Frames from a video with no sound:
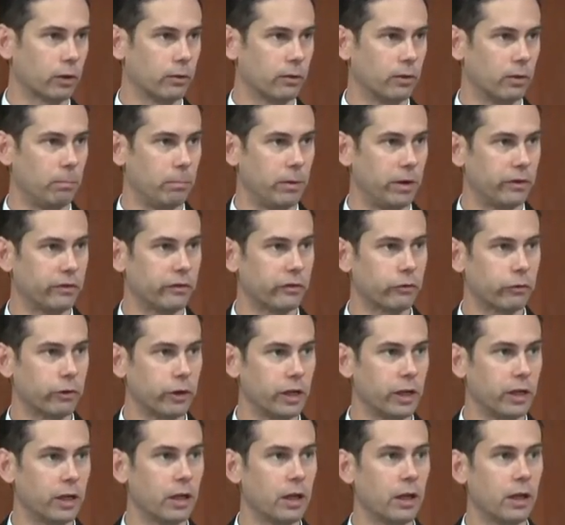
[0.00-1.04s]
the
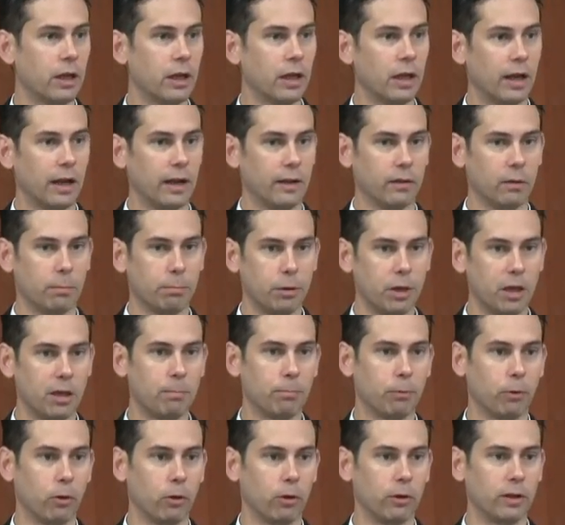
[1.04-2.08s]
ministry and the
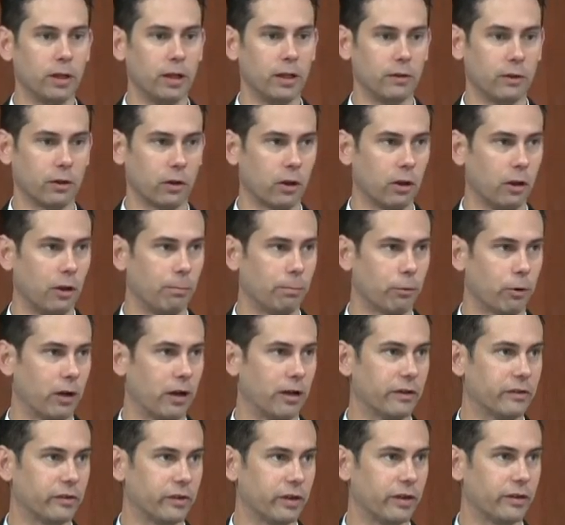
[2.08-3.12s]
people in the call
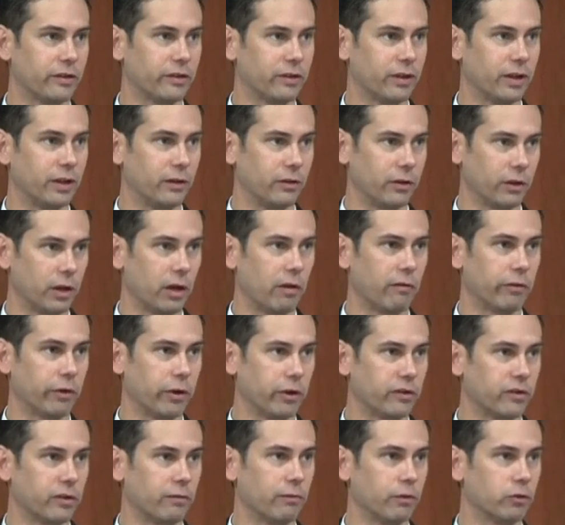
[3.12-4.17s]
process and in the
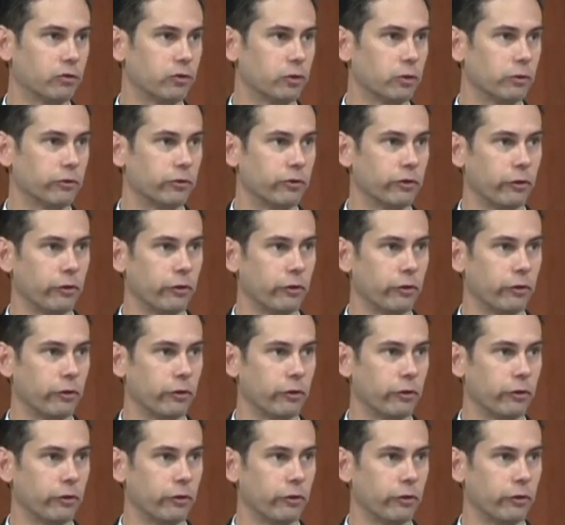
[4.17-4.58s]
governance of the church,